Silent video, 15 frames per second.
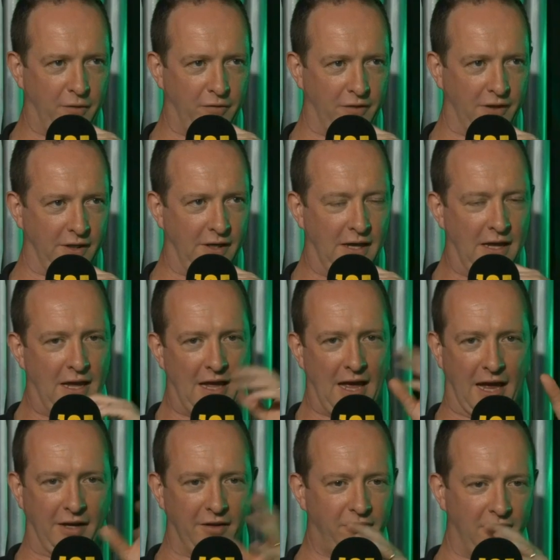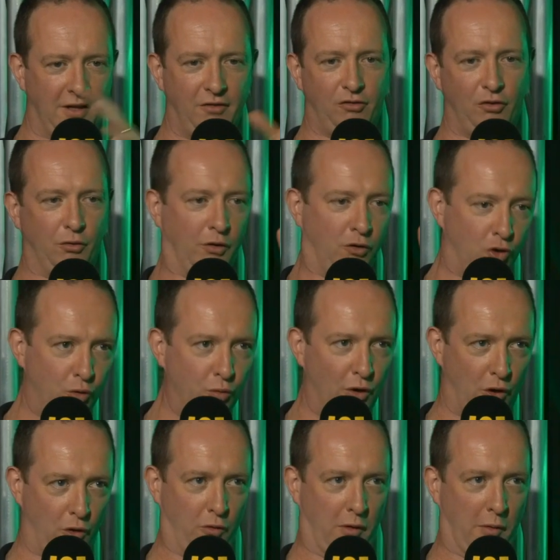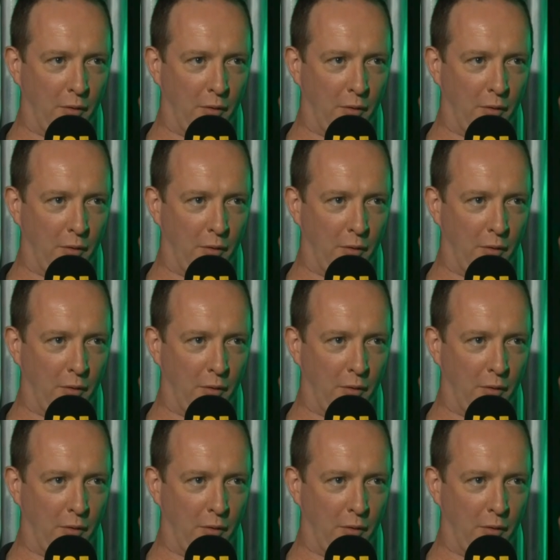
housing. And it's the issue that you know